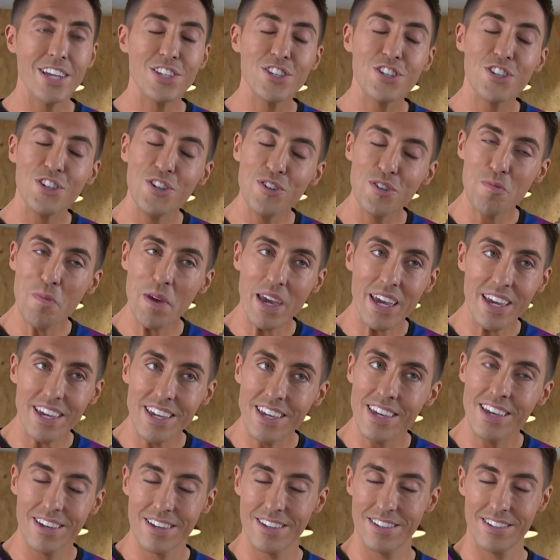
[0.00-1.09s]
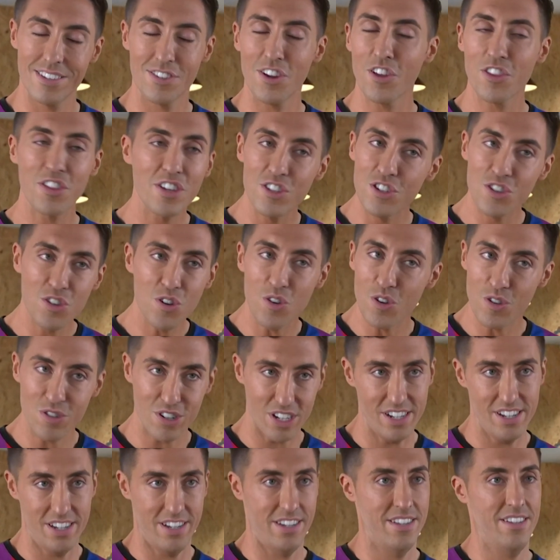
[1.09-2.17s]
Excuse me? It's nothing
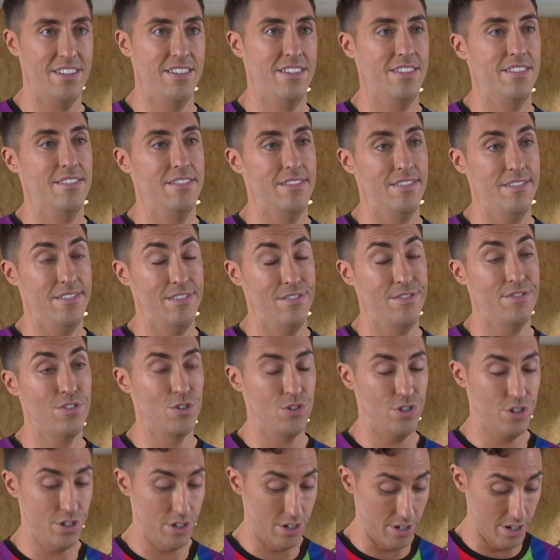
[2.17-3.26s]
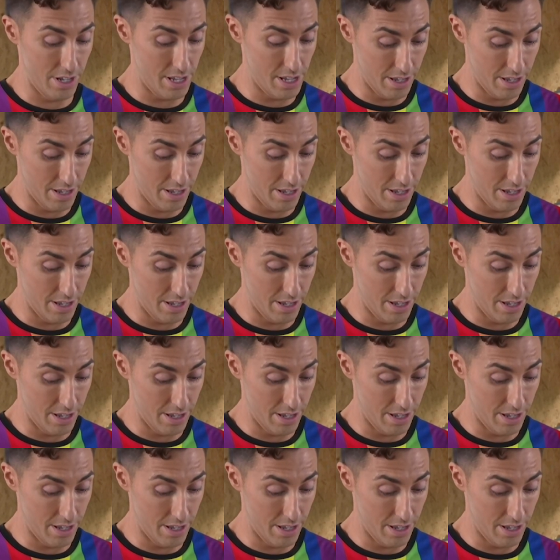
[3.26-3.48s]
sordid, unfortunately.